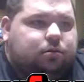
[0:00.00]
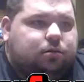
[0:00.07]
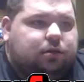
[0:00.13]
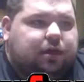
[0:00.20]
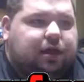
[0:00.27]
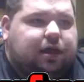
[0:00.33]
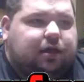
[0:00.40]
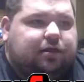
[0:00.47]

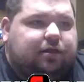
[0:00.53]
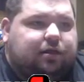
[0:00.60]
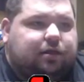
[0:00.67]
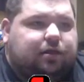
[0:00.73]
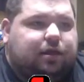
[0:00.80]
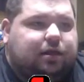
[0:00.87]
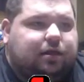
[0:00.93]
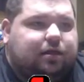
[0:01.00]
Yeah, see?
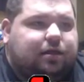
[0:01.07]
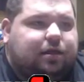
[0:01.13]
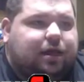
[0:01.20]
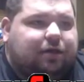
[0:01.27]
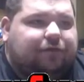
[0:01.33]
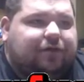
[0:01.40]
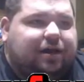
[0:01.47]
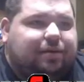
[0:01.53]

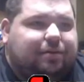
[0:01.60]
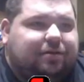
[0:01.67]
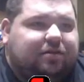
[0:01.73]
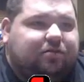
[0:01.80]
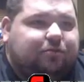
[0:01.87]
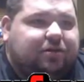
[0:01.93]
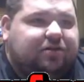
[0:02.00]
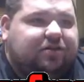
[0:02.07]
I forgot about the
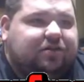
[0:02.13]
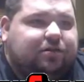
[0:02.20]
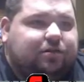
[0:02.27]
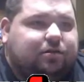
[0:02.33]
switch.